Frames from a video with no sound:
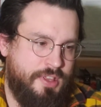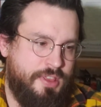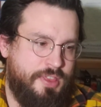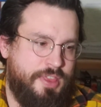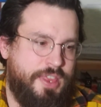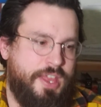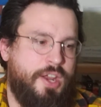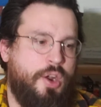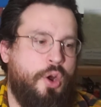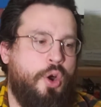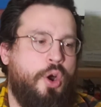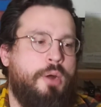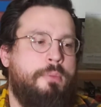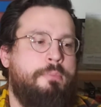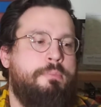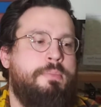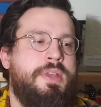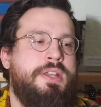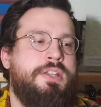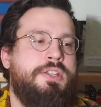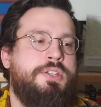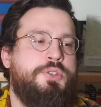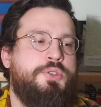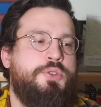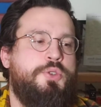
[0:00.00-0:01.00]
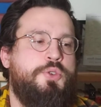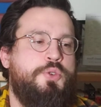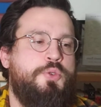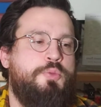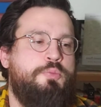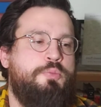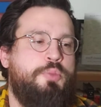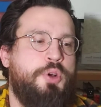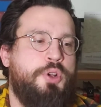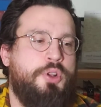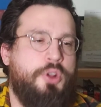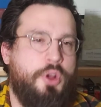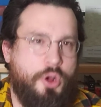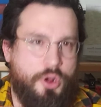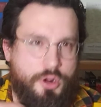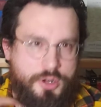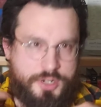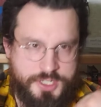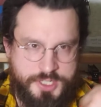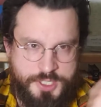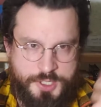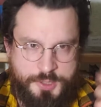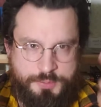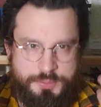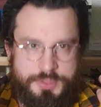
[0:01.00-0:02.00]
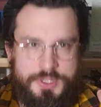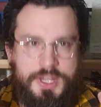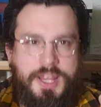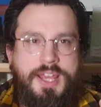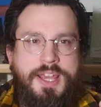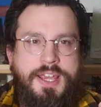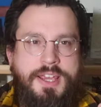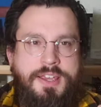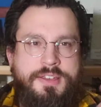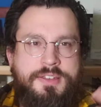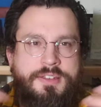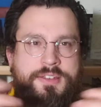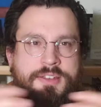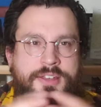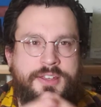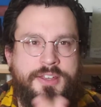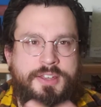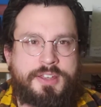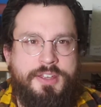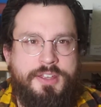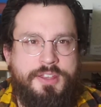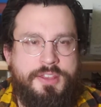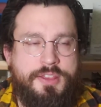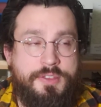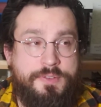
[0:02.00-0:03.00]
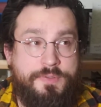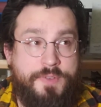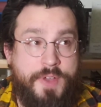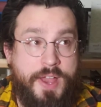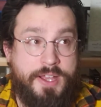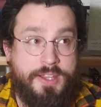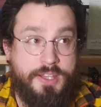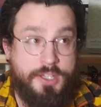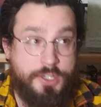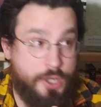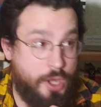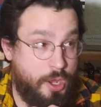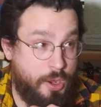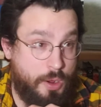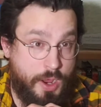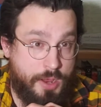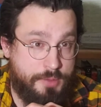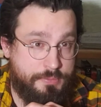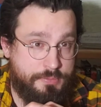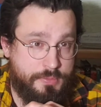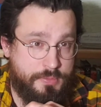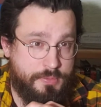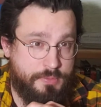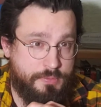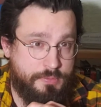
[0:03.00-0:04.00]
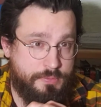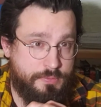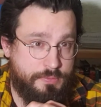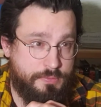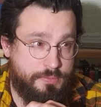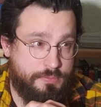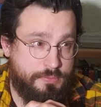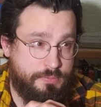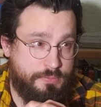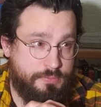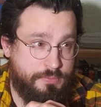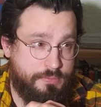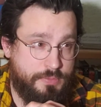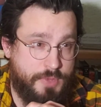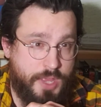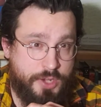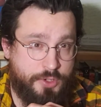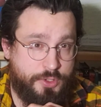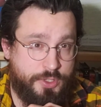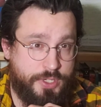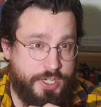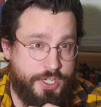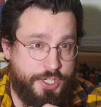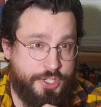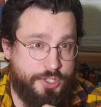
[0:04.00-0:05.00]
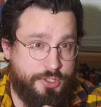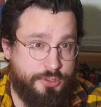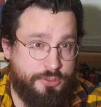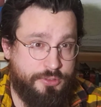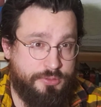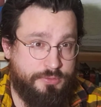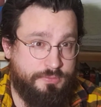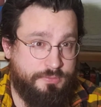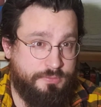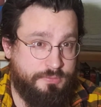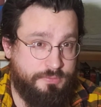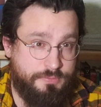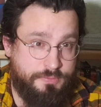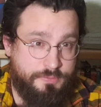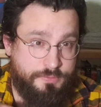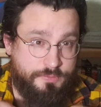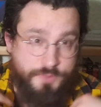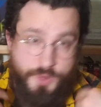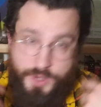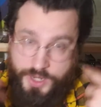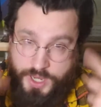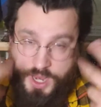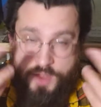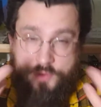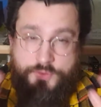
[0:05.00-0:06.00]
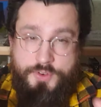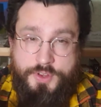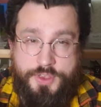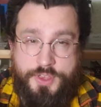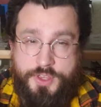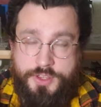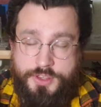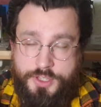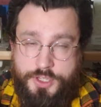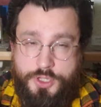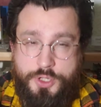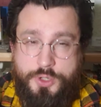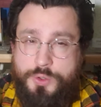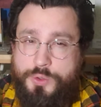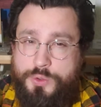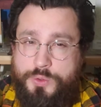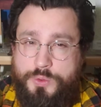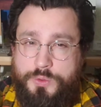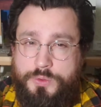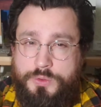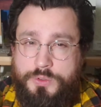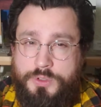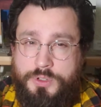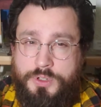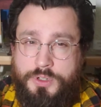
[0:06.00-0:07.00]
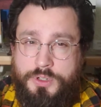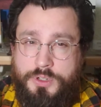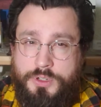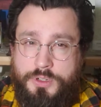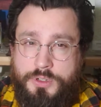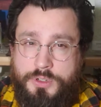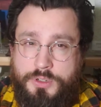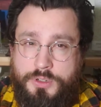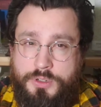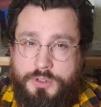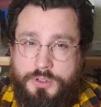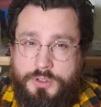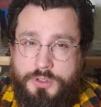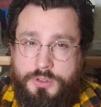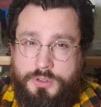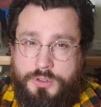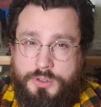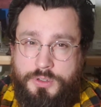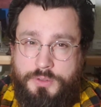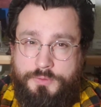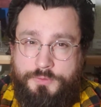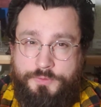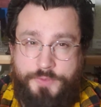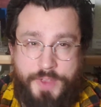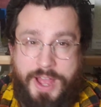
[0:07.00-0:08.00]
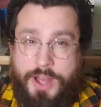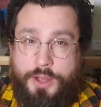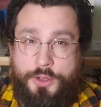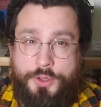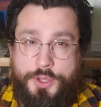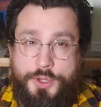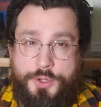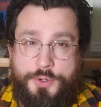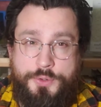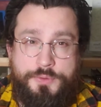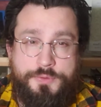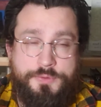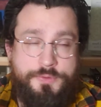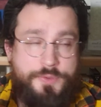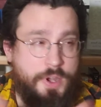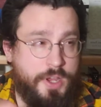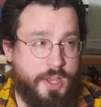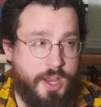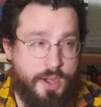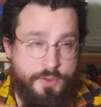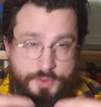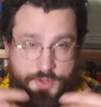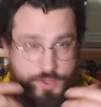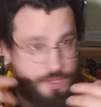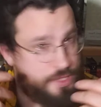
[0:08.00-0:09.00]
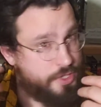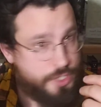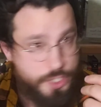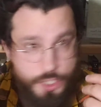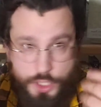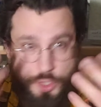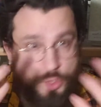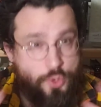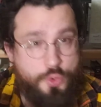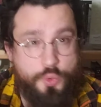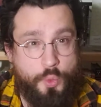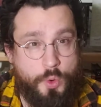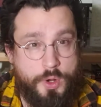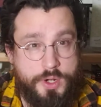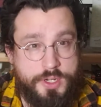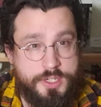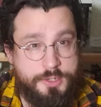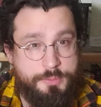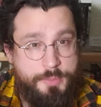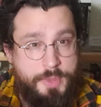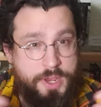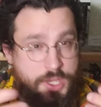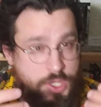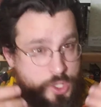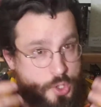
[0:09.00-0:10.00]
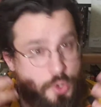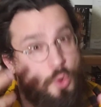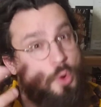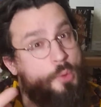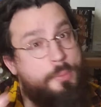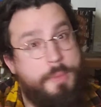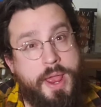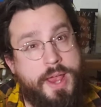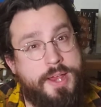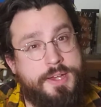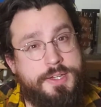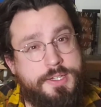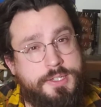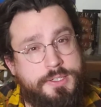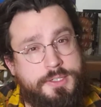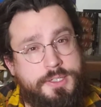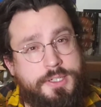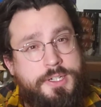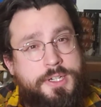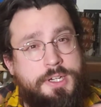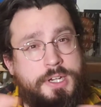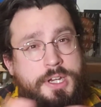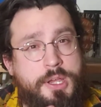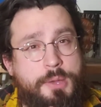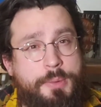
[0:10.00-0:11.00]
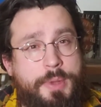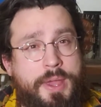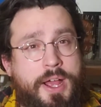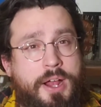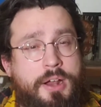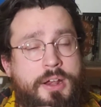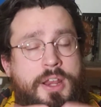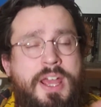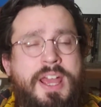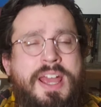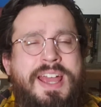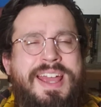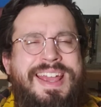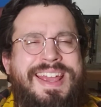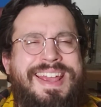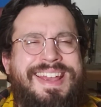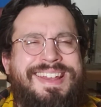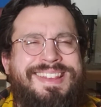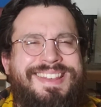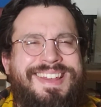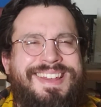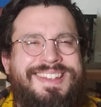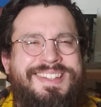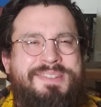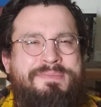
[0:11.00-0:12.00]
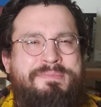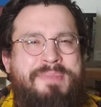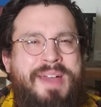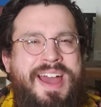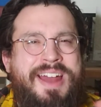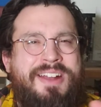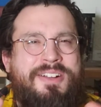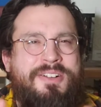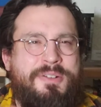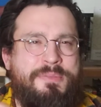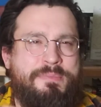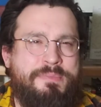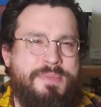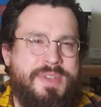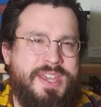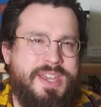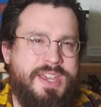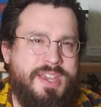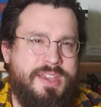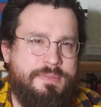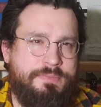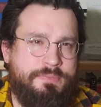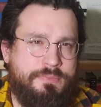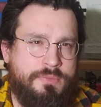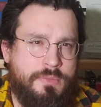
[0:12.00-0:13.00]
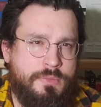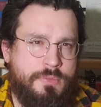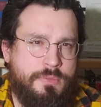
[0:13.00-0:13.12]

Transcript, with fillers: that are meant to put on display the fact that, no, I'm not traditional. Fuck everything that you value. Fuck everything that you want to make your masculinity about. It doesn't matter to me.